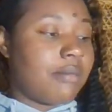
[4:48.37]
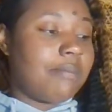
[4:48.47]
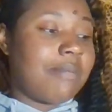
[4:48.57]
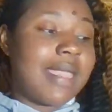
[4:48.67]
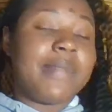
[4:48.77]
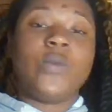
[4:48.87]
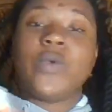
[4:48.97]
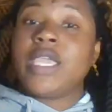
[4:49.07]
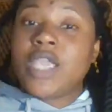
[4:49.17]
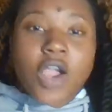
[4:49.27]
Maybe
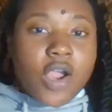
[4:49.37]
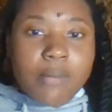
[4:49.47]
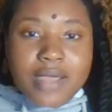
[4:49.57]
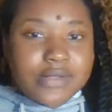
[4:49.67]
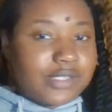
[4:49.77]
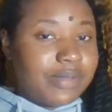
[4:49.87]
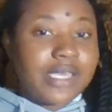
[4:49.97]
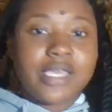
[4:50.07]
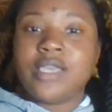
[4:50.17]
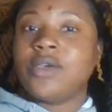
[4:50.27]
we are about to be
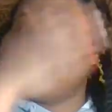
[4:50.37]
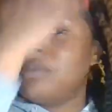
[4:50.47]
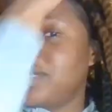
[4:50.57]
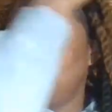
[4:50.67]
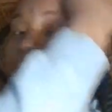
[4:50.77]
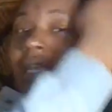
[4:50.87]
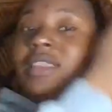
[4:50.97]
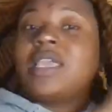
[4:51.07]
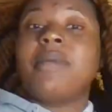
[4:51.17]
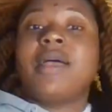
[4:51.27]
healed. But again,
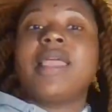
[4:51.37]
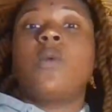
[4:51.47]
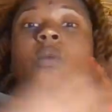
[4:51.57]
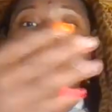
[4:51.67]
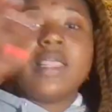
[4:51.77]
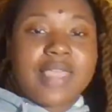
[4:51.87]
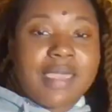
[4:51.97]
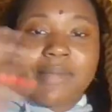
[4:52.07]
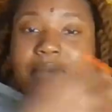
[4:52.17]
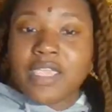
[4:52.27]
think about like what
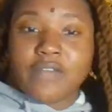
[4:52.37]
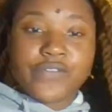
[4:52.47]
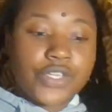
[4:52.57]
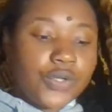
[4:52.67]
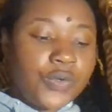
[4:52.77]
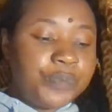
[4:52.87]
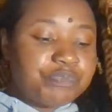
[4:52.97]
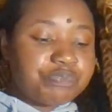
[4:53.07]
that may mean for you.